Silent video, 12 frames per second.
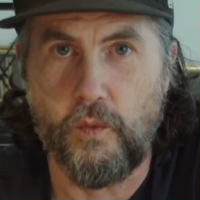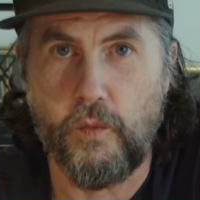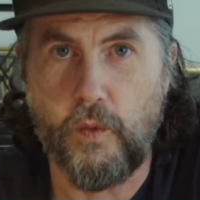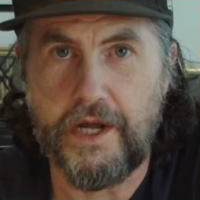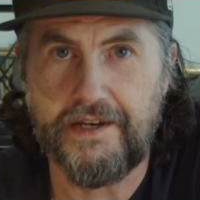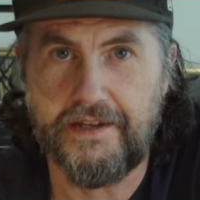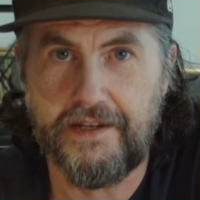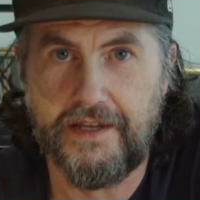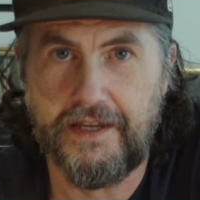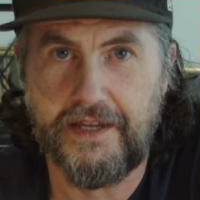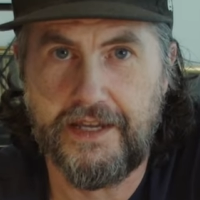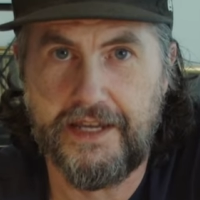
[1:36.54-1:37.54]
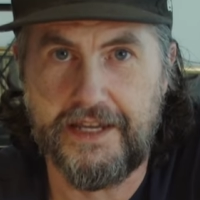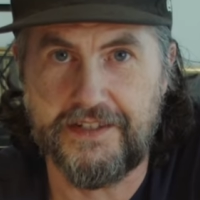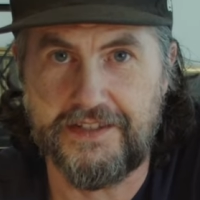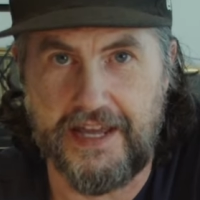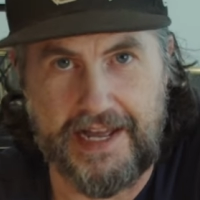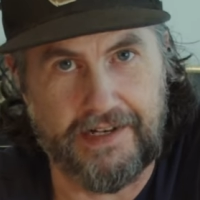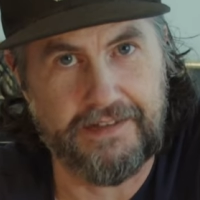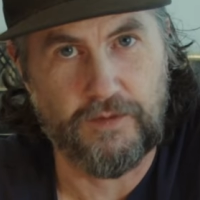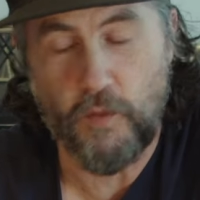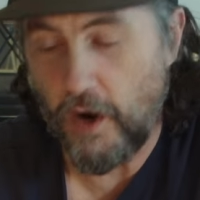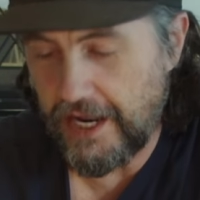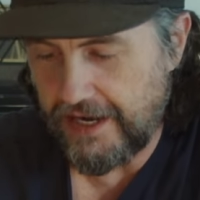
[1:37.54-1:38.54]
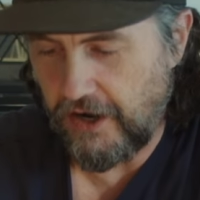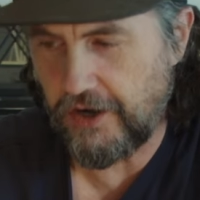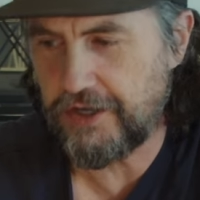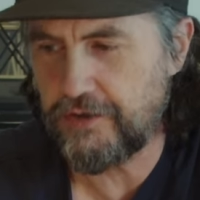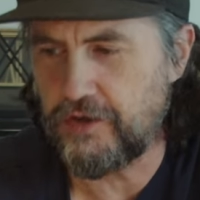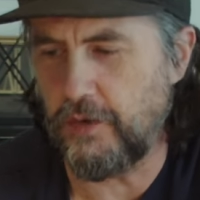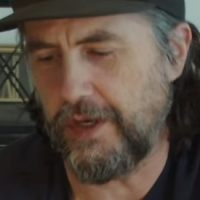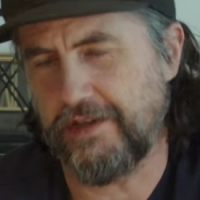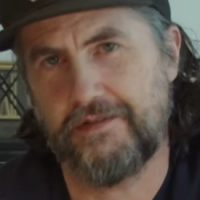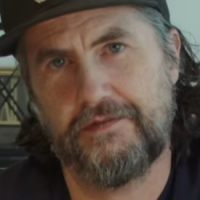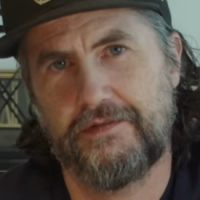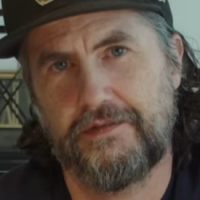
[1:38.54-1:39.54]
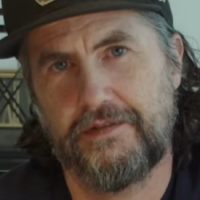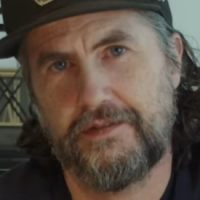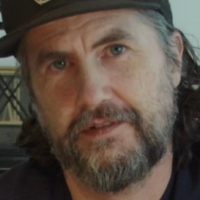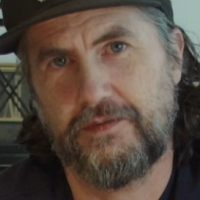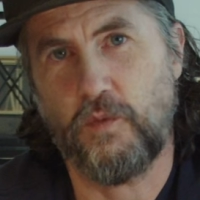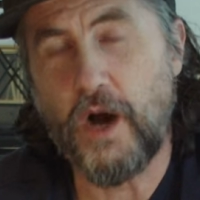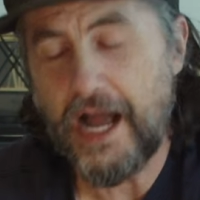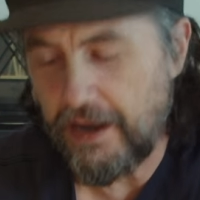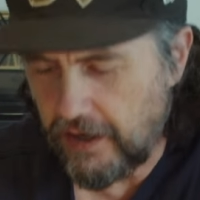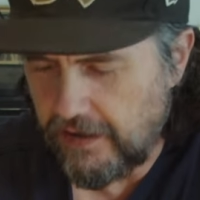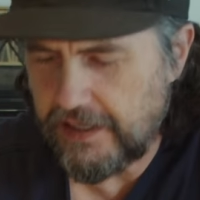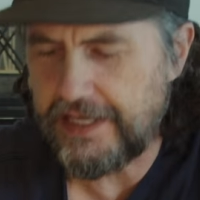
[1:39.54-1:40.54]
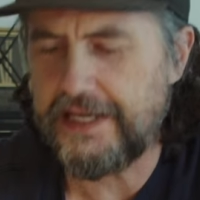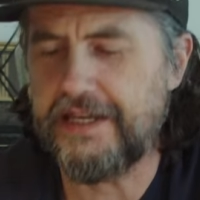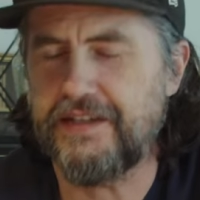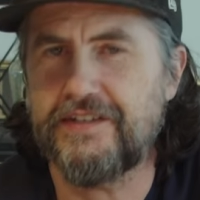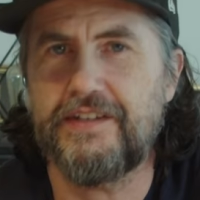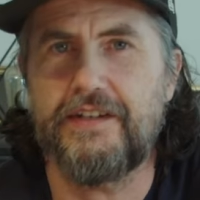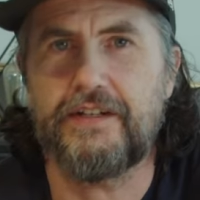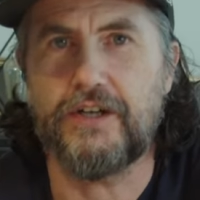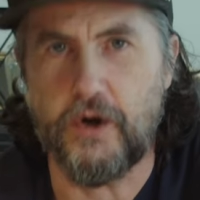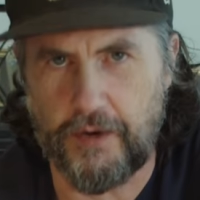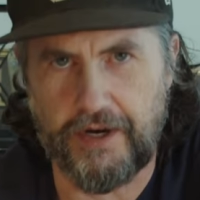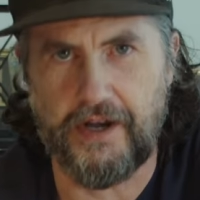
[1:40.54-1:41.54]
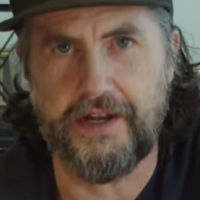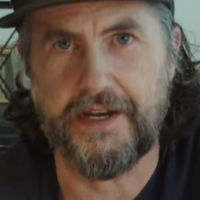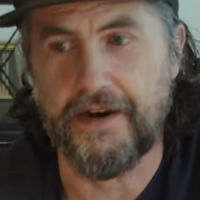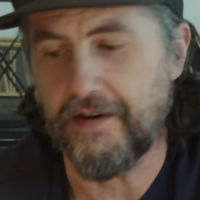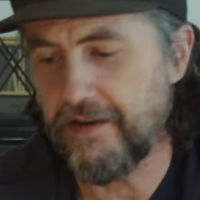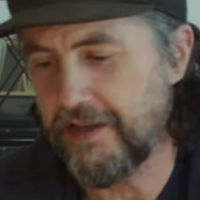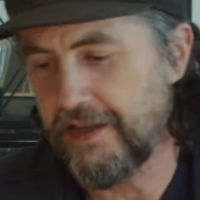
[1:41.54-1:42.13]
what is that? What are you doing? What is going on here?